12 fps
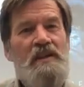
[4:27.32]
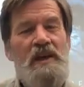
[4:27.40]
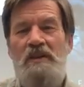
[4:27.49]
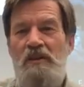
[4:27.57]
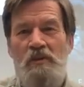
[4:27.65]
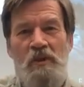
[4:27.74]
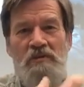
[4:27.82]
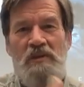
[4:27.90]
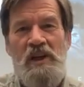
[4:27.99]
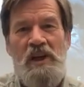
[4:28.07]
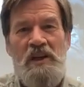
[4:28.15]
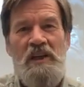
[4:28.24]
then you won't
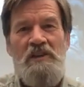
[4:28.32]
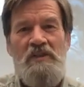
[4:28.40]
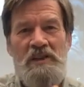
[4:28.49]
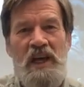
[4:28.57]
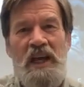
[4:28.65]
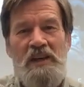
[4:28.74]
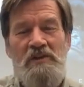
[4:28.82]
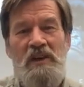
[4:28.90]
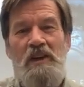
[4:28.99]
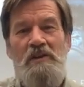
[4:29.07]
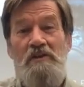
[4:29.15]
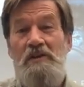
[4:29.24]
regard it as a tax.
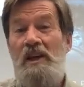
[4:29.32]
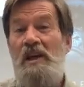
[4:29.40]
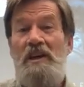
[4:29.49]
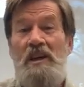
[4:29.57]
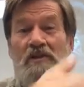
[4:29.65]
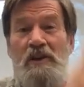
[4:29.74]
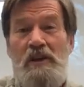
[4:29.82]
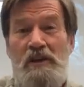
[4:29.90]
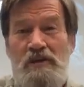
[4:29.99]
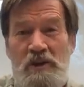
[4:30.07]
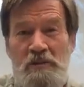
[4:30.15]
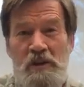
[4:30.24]
You'll regard it as a
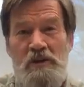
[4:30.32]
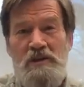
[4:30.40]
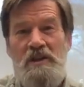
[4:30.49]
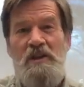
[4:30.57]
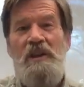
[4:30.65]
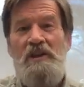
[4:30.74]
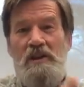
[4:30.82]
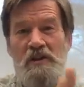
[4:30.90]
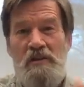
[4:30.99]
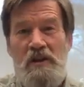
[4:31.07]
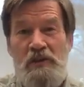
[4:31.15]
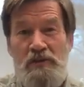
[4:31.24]
contribution
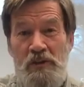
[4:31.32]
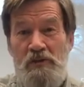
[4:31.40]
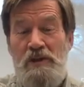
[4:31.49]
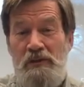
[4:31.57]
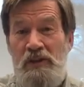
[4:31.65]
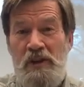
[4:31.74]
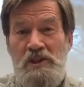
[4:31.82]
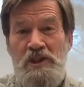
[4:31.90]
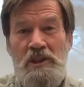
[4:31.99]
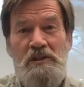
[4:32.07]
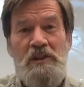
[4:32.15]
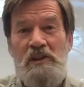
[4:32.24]
to a future for our
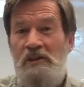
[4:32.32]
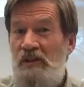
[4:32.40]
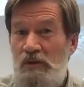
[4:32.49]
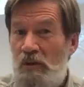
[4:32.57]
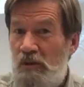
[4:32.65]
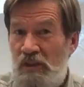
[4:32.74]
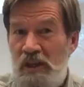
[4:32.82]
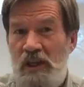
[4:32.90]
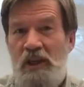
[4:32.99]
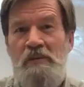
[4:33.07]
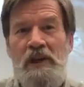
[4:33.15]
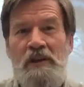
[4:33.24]
children, because that's what we're
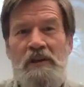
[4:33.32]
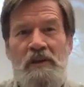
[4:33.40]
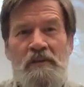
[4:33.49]
thinking about.